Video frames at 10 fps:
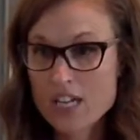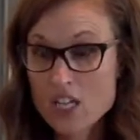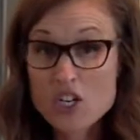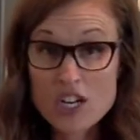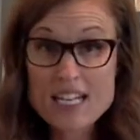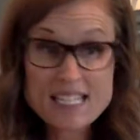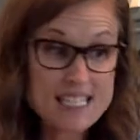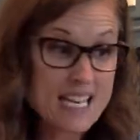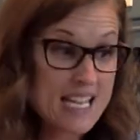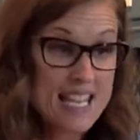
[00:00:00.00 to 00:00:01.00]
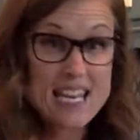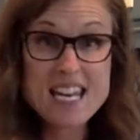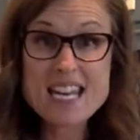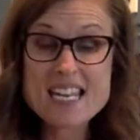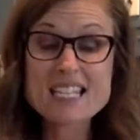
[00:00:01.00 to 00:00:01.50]
you're going to see that
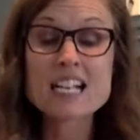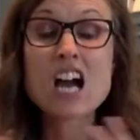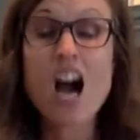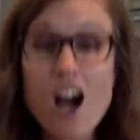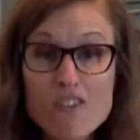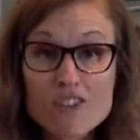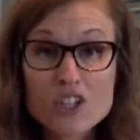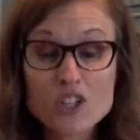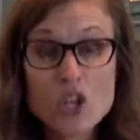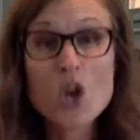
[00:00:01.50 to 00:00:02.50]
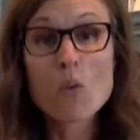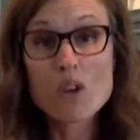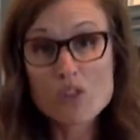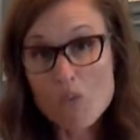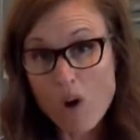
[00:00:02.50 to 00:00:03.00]
it is covered
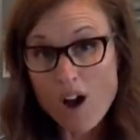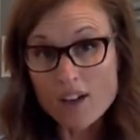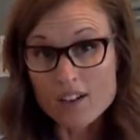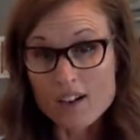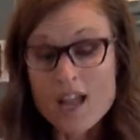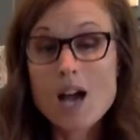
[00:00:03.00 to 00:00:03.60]
with water.